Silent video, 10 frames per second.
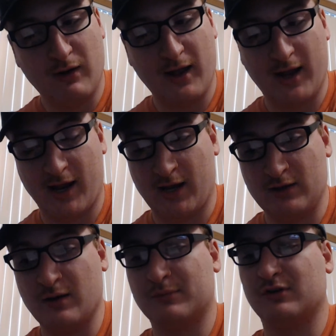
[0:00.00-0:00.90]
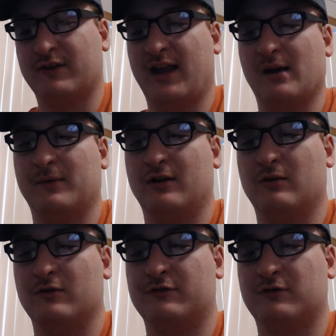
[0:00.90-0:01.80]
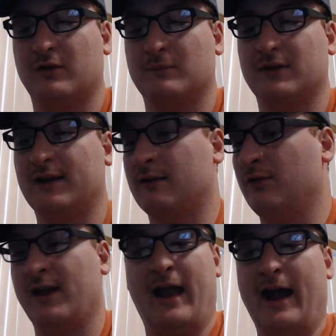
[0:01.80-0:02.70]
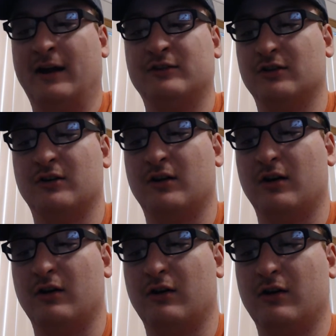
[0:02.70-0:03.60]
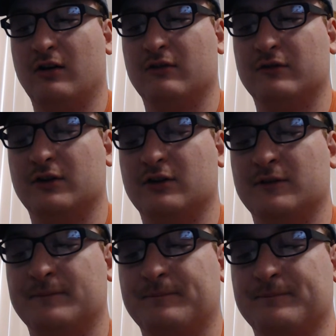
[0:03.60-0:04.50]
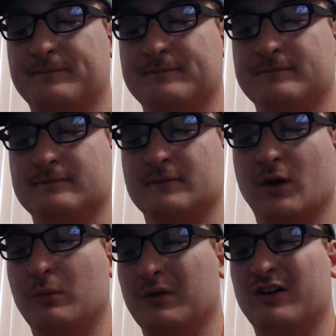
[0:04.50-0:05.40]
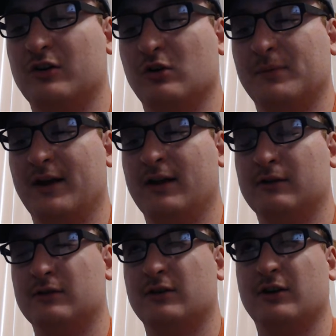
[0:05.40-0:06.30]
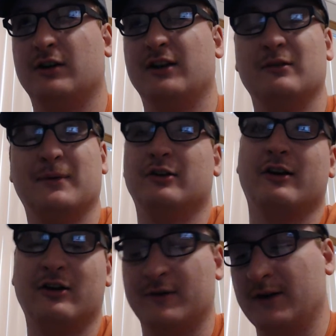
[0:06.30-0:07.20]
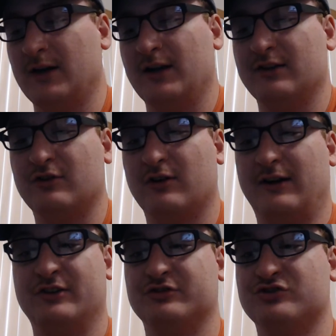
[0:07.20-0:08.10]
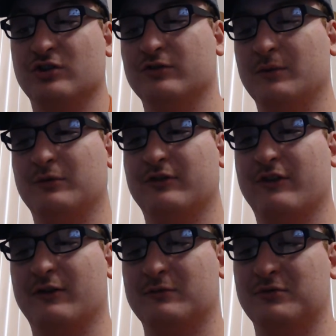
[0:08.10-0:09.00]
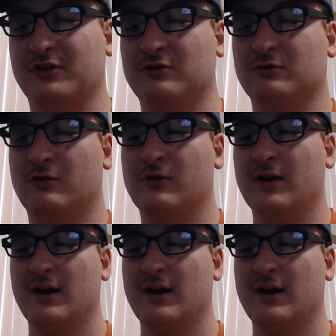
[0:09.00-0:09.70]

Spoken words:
a number of cameos from, like, the actor of Obi-Wan Kenobi, Ian McGregor. His daughter actually shows up, which I thought was pretty cool.